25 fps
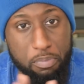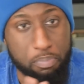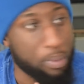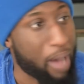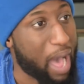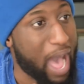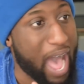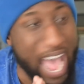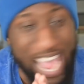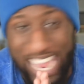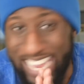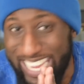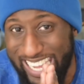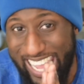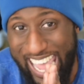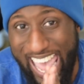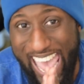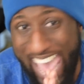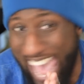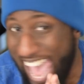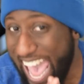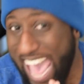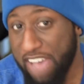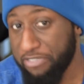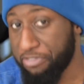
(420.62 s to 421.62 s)
by
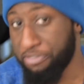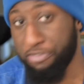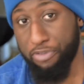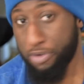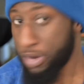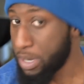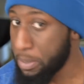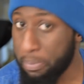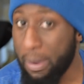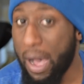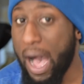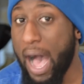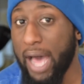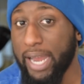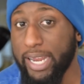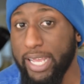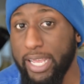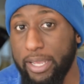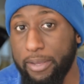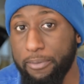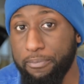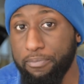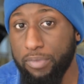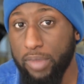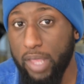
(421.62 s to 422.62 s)
everybody.
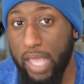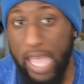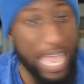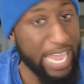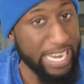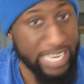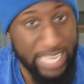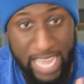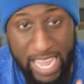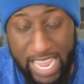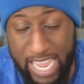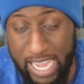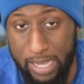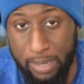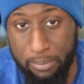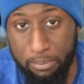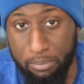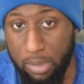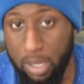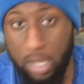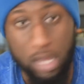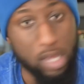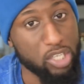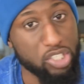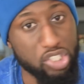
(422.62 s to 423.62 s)
And
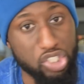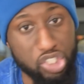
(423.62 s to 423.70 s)
him,